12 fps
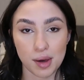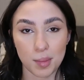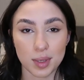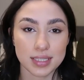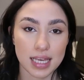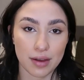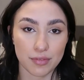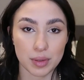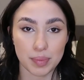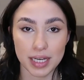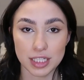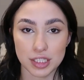almost
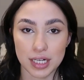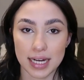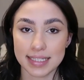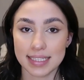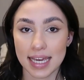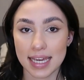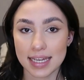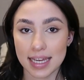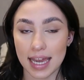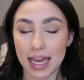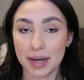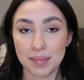every picture I
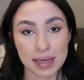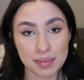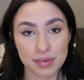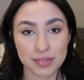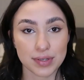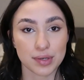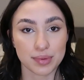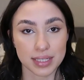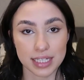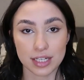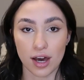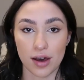take and make me feel
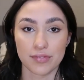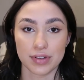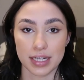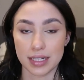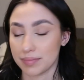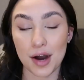really confident.